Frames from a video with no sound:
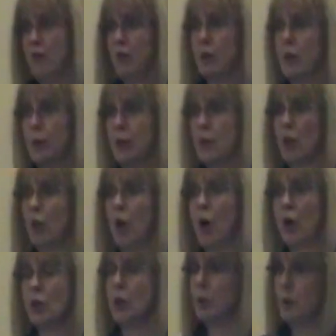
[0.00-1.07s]
as you're going
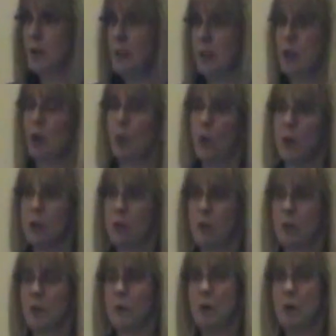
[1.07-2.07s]
along. You hear what